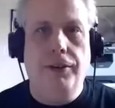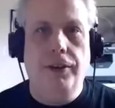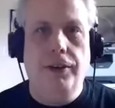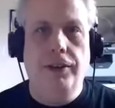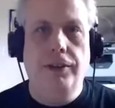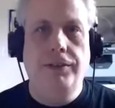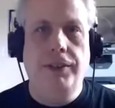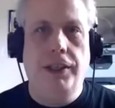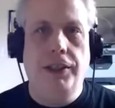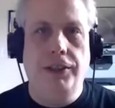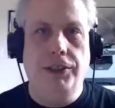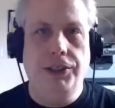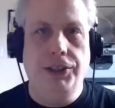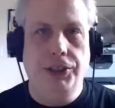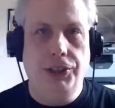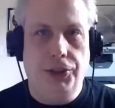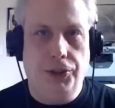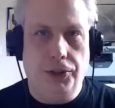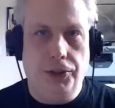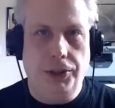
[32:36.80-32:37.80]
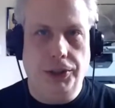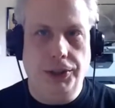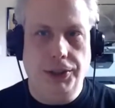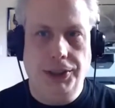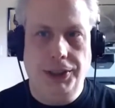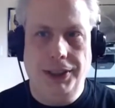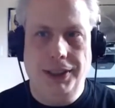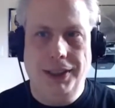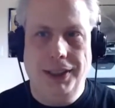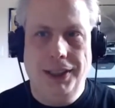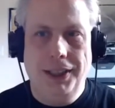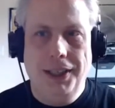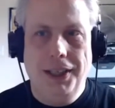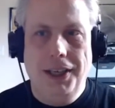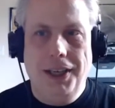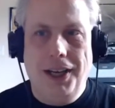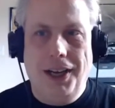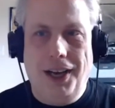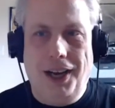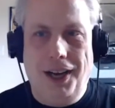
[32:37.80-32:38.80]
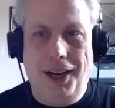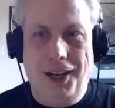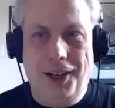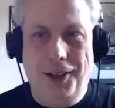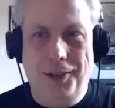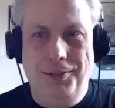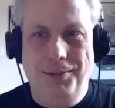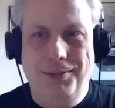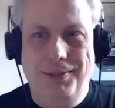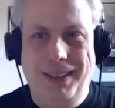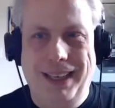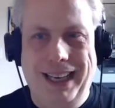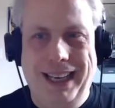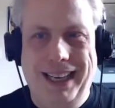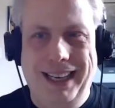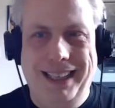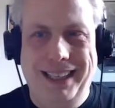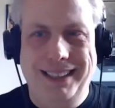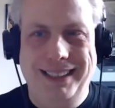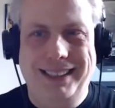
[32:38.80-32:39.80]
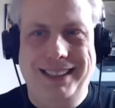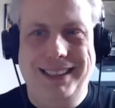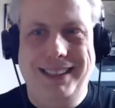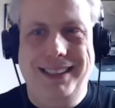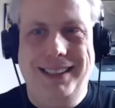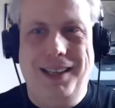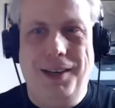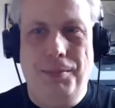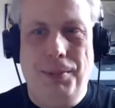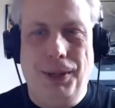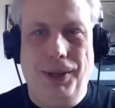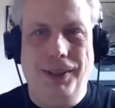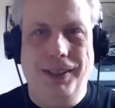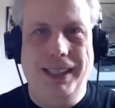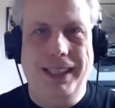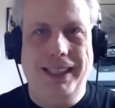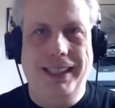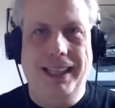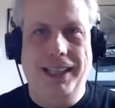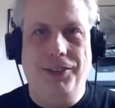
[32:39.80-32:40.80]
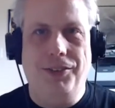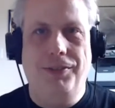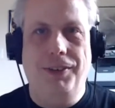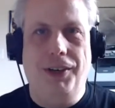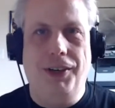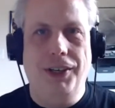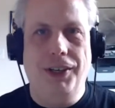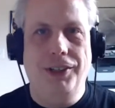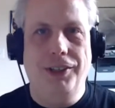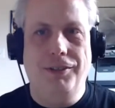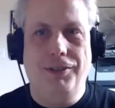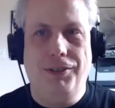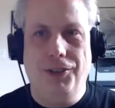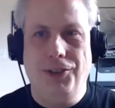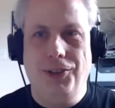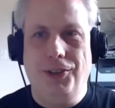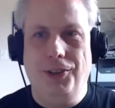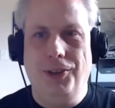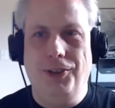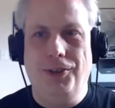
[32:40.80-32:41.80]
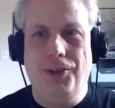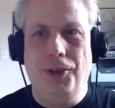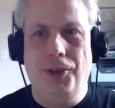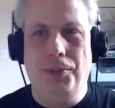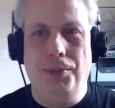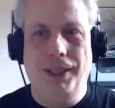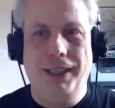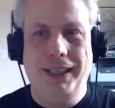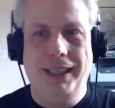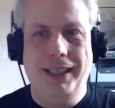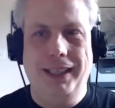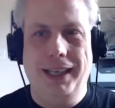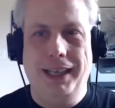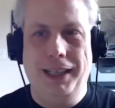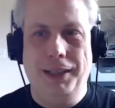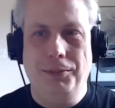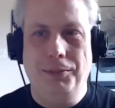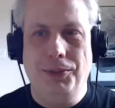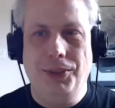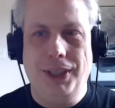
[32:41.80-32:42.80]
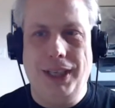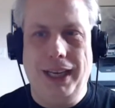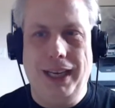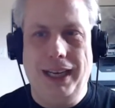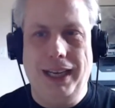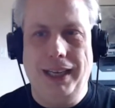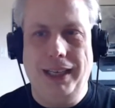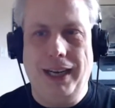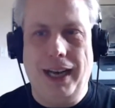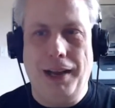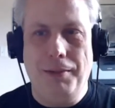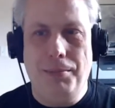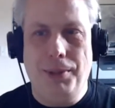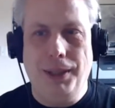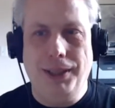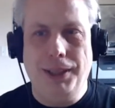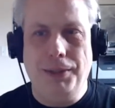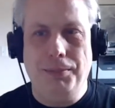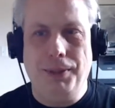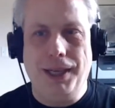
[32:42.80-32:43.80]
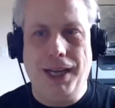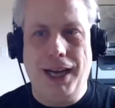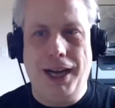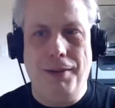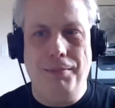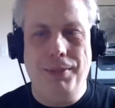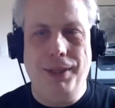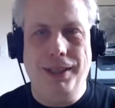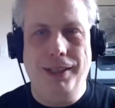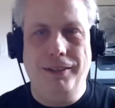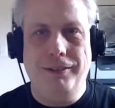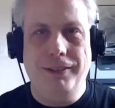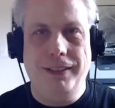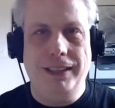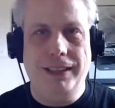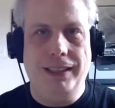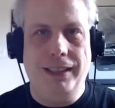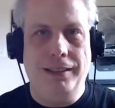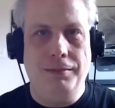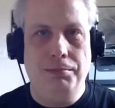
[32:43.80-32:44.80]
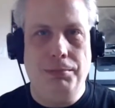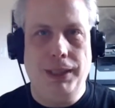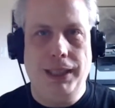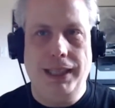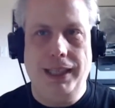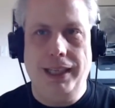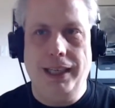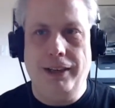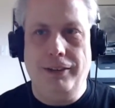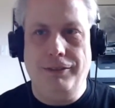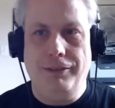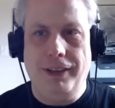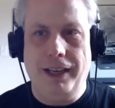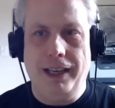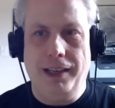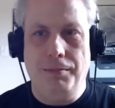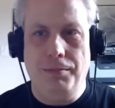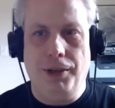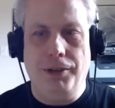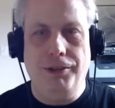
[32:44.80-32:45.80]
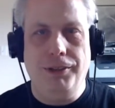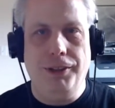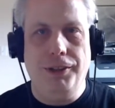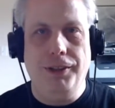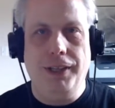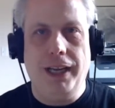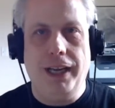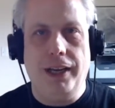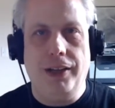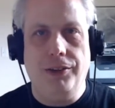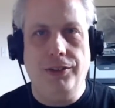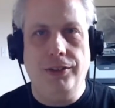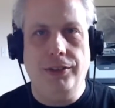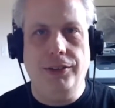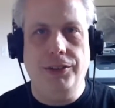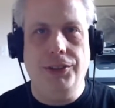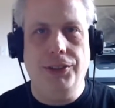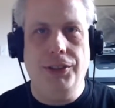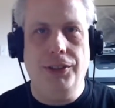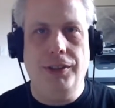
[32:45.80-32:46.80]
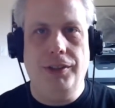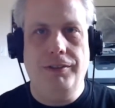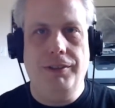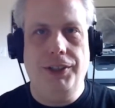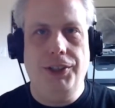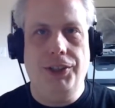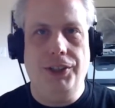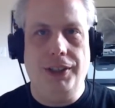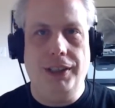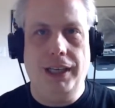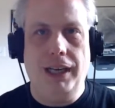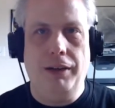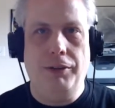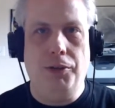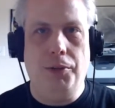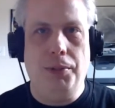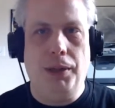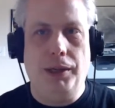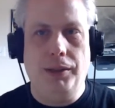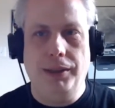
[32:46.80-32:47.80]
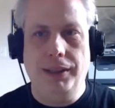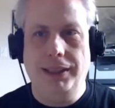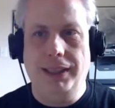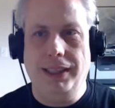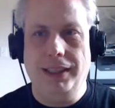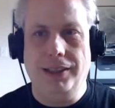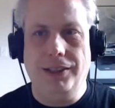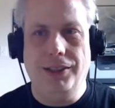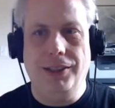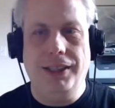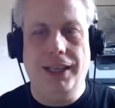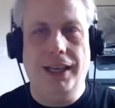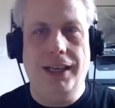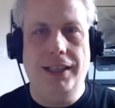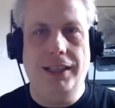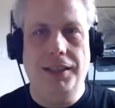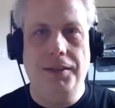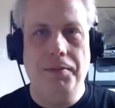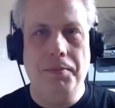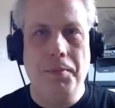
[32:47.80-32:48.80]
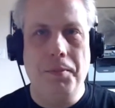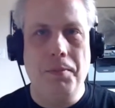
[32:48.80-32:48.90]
heard of Tunnels and Trolls. Um, and apparently, that's very good for solo role playing games. And I picked up a copy of it in PDF and Buffalo Castle. So eventually, I will probably take a look at it.